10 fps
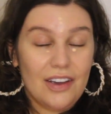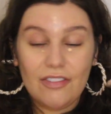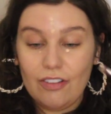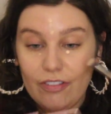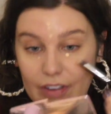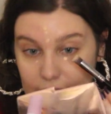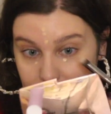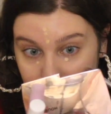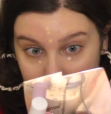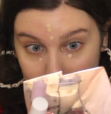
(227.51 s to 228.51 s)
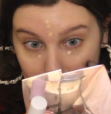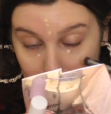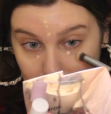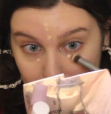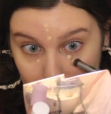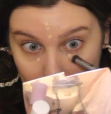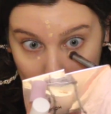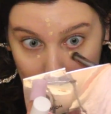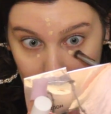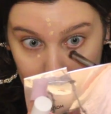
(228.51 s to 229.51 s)
full face video,
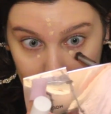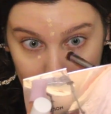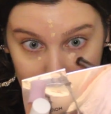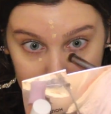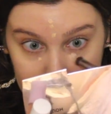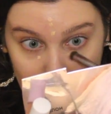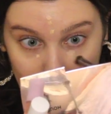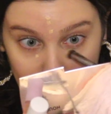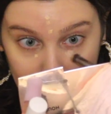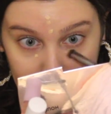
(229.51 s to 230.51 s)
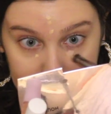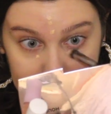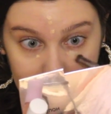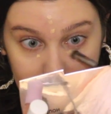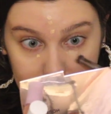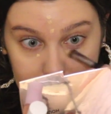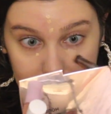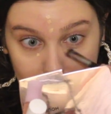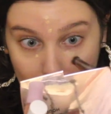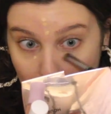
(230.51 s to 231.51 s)
a little goes a
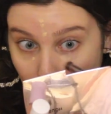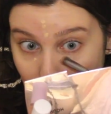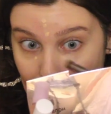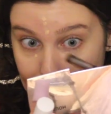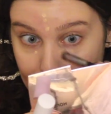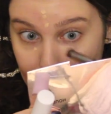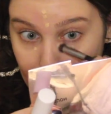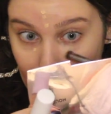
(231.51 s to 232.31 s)
ridiculously long way.